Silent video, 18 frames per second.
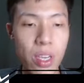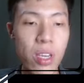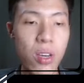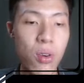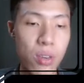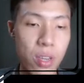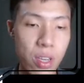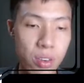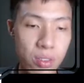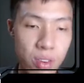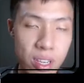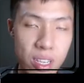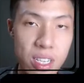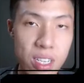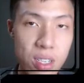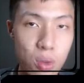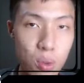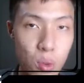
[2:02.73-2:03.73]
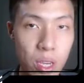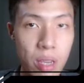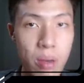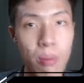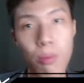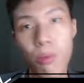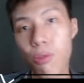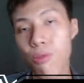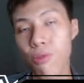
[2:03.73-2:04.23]
or you can write it this way.
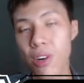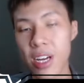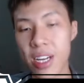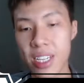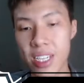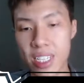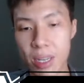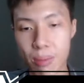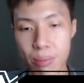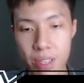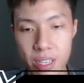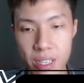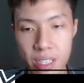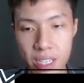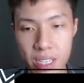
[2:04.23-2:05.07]
Both are accepted.